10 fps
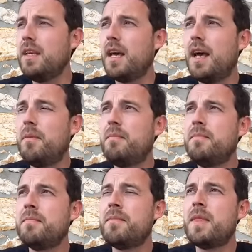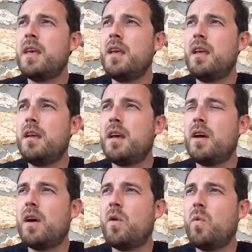Um,
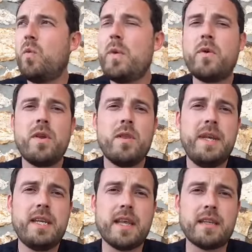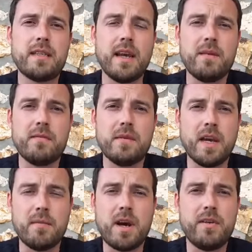when we were in the meeting last night,
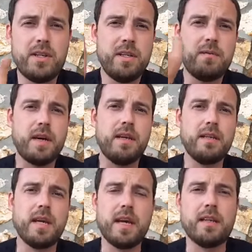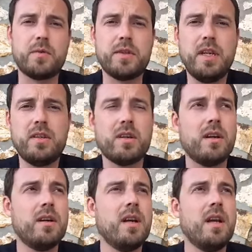uh, Maharishi, my uh,
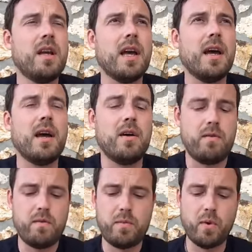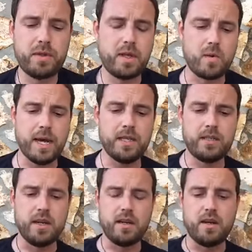teacher, uh, posed the
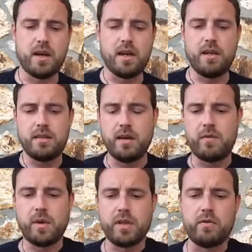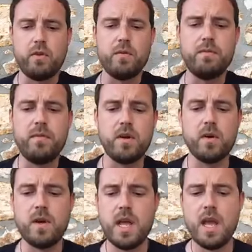question uh, to everyone in the room, you
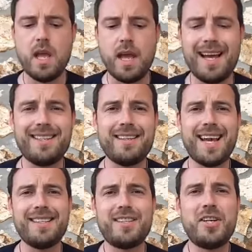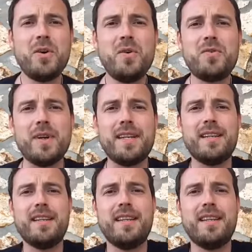know, as as children,